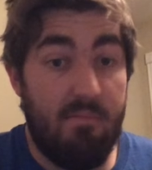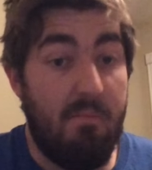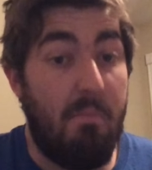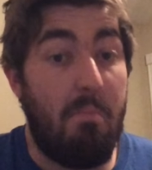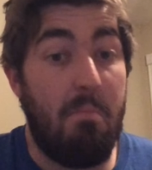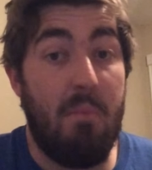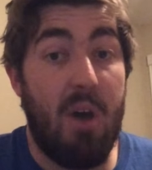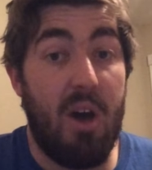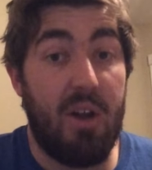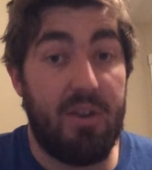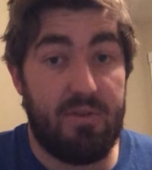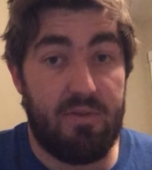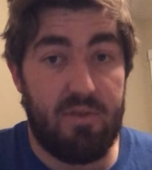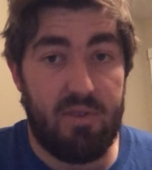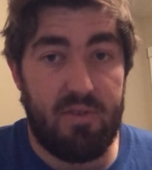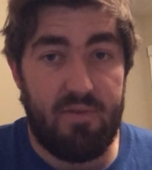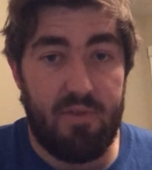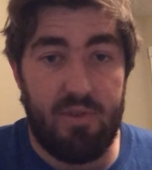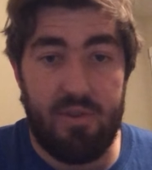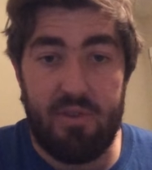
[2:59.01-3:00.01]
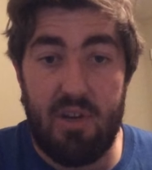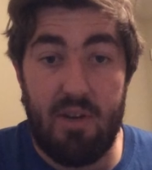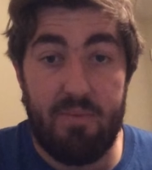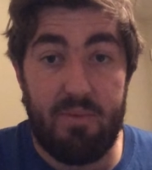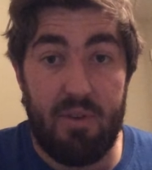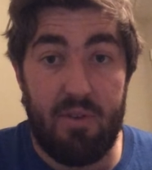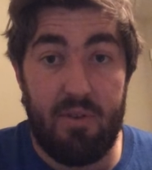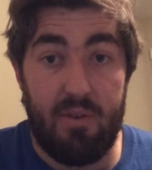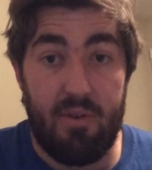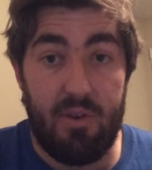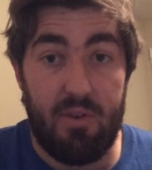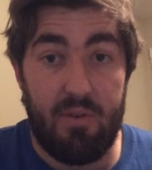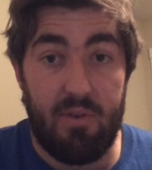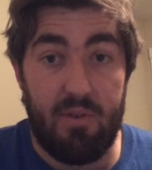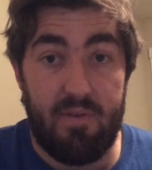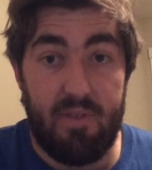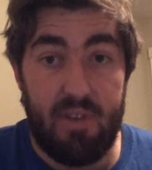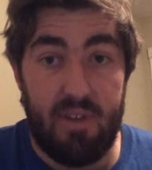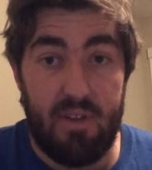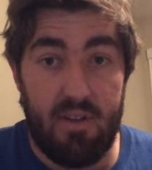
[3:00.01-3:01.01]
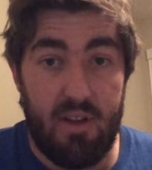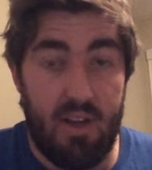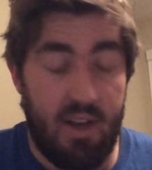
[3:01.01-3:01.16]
Monstrous fish, up to 33 feet in